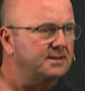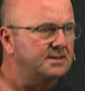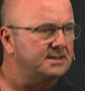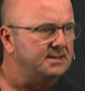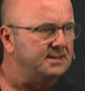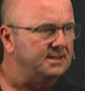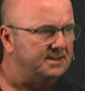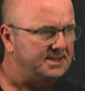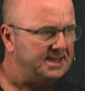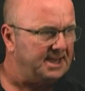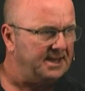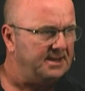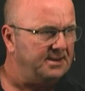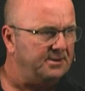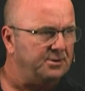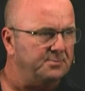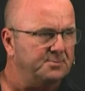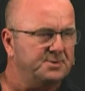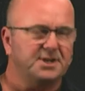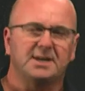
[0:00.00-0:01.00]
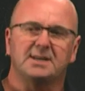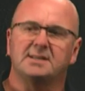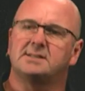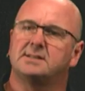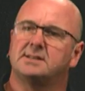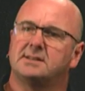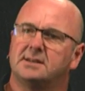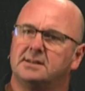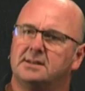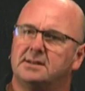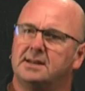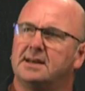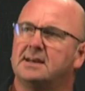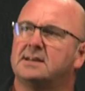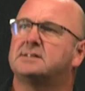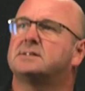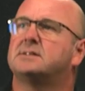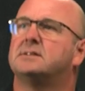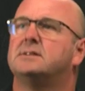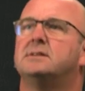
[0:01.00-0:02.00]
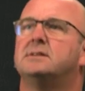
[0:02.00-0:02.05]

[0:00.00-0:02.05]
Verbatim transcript: the data object and the next